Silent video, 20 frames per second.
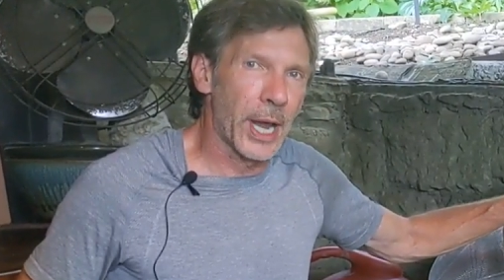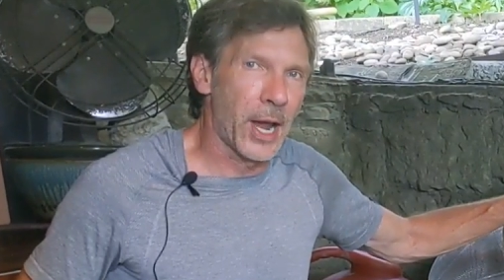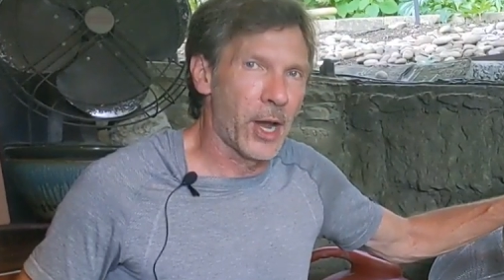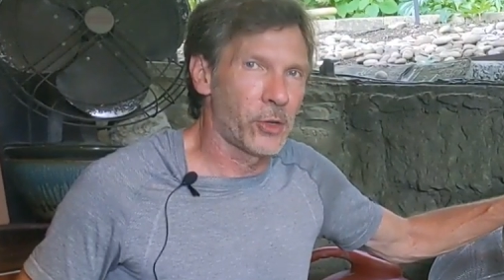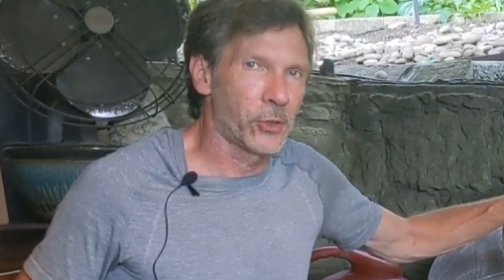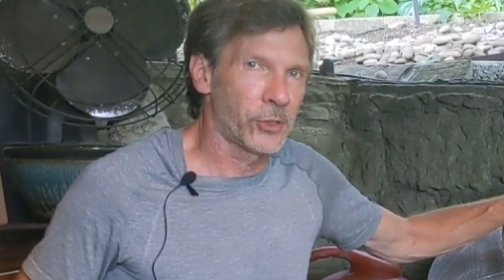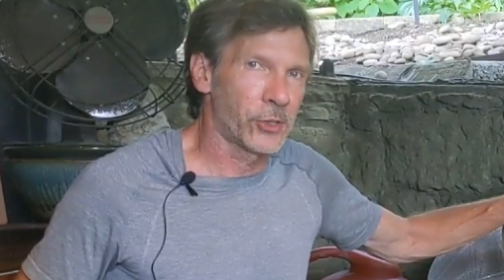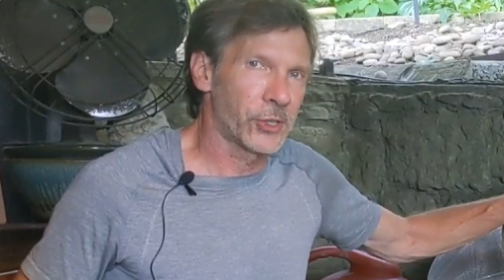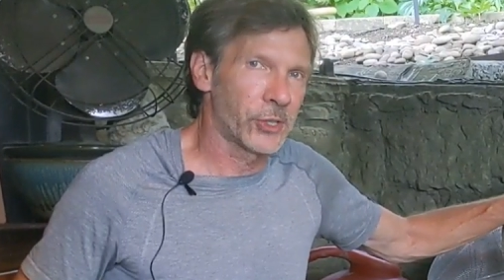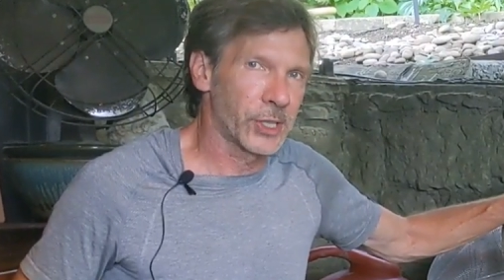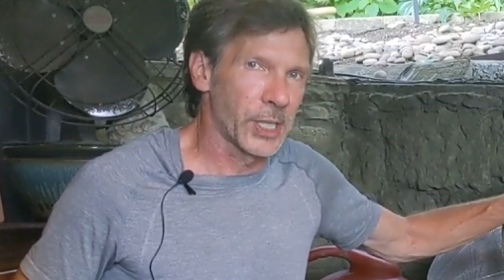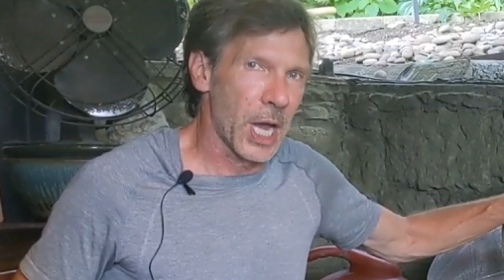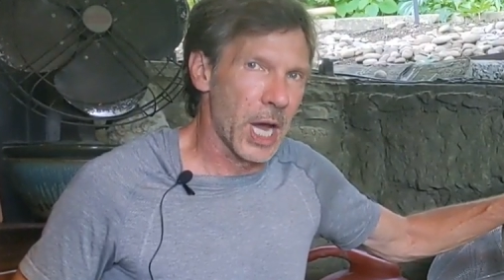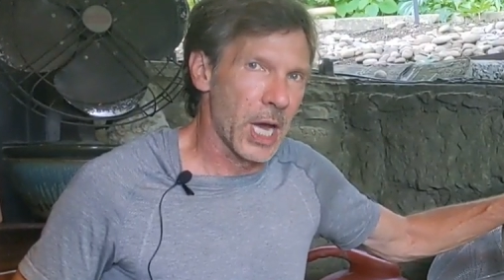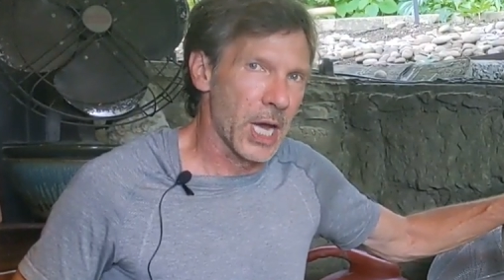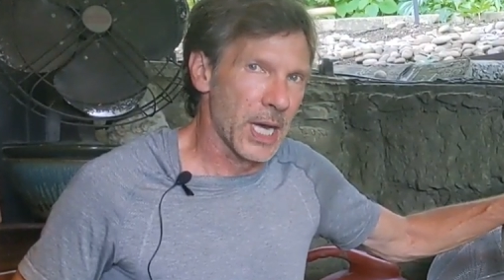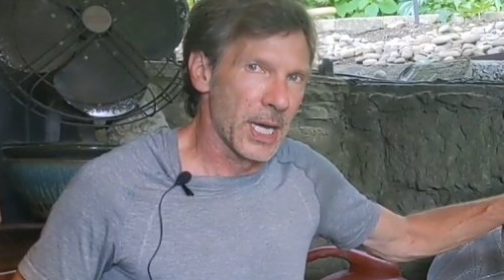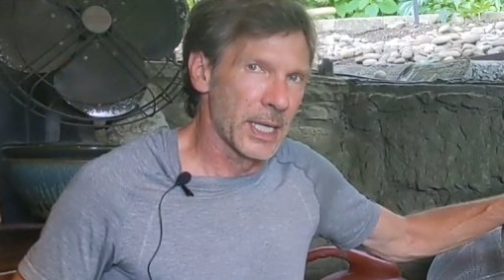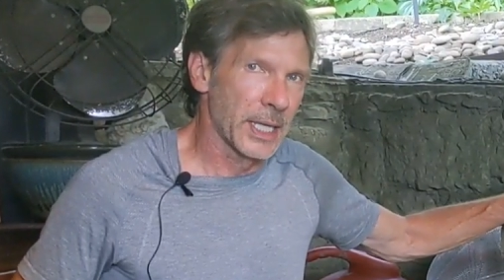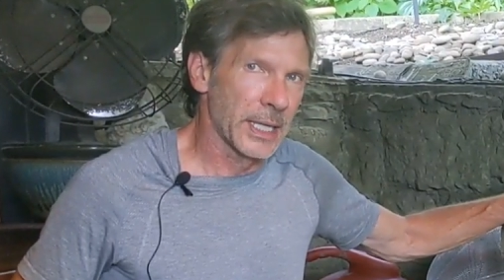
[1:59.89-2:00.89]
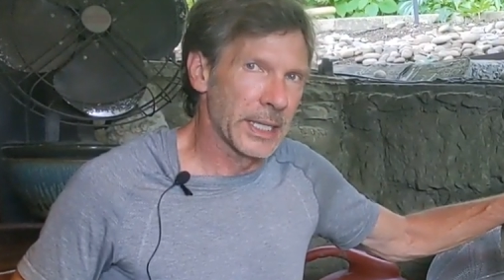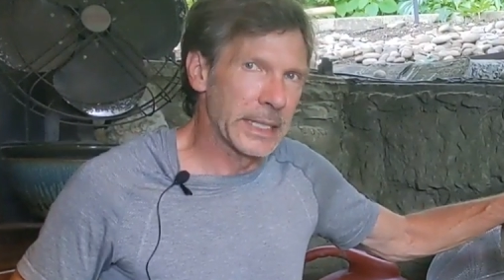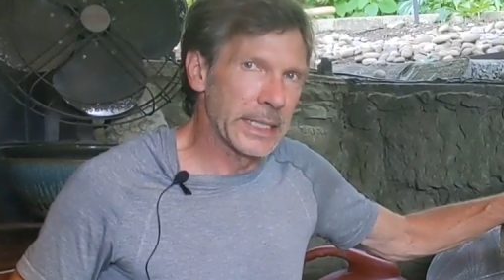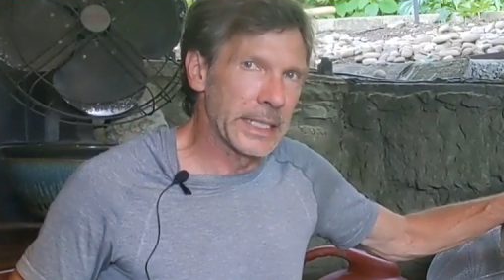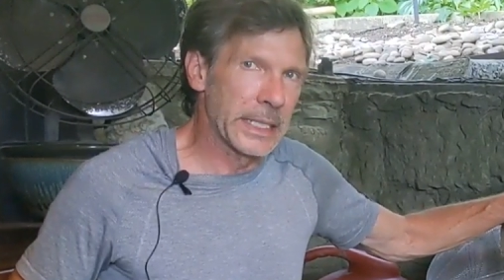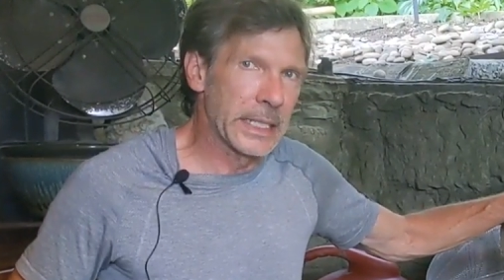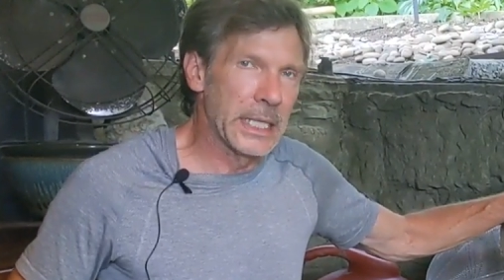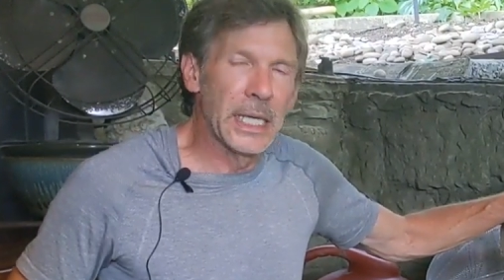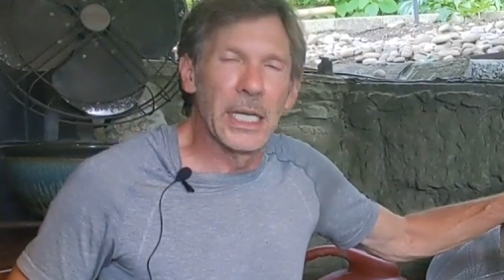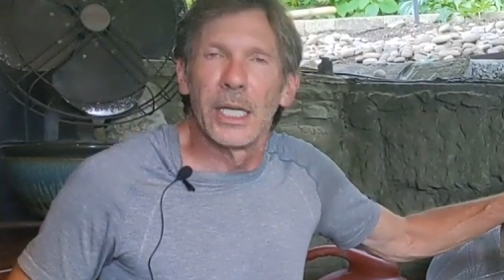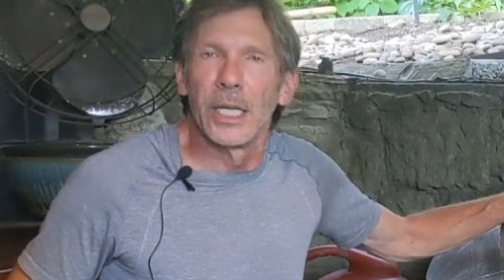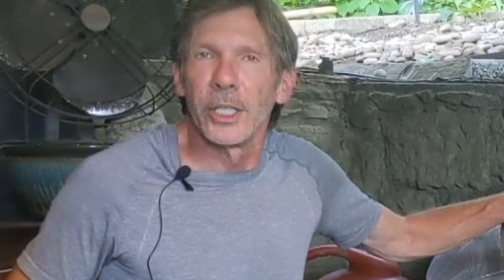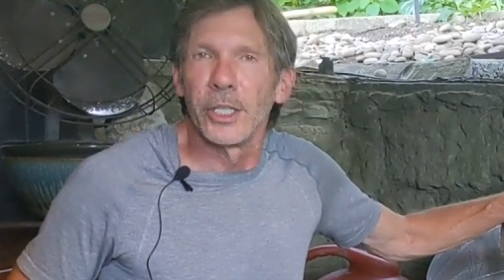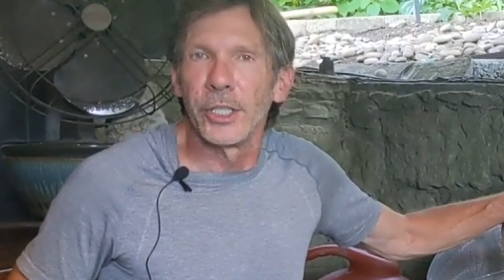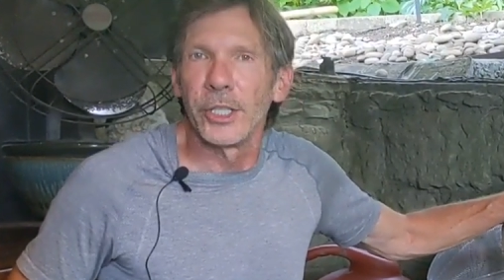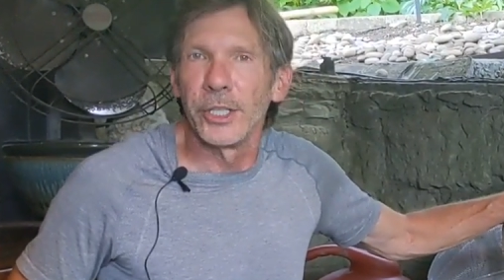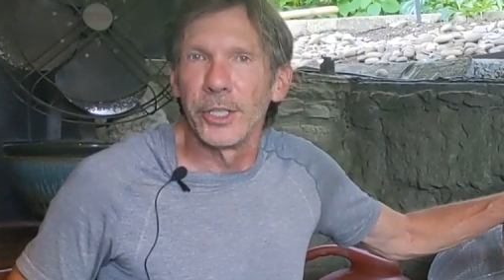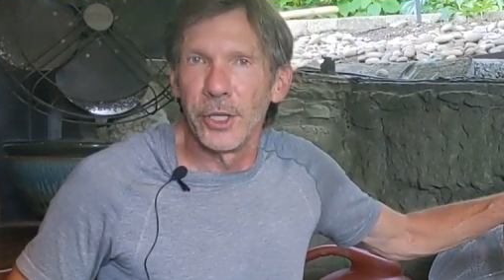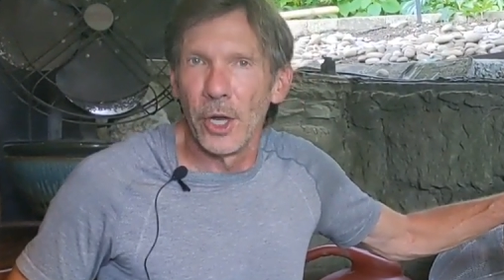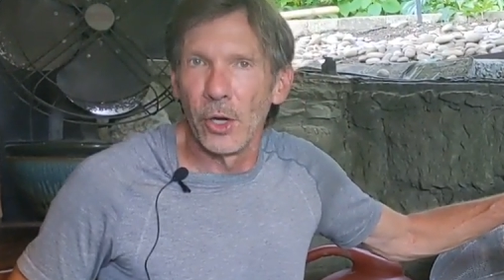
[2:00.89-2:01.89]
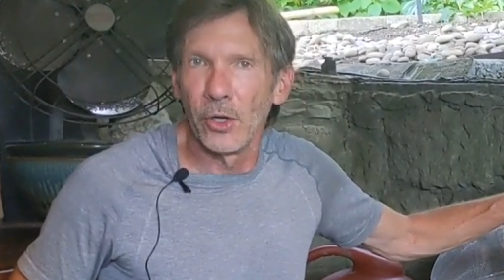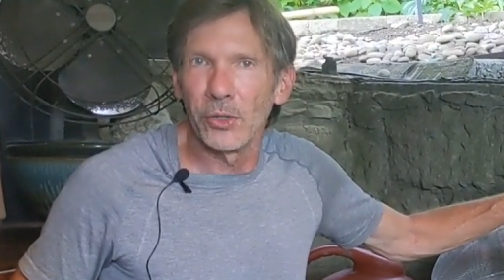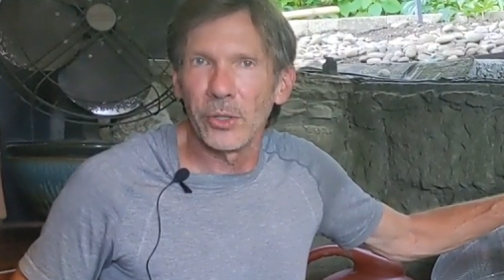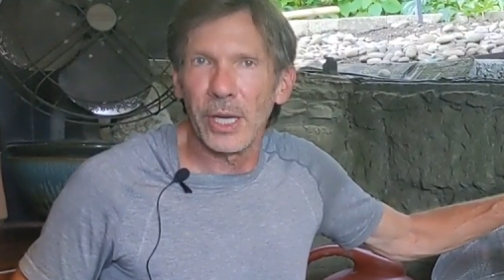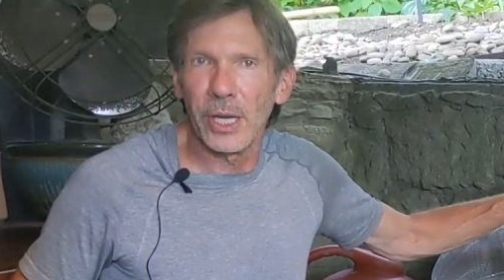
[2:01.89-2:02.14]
outside, you don't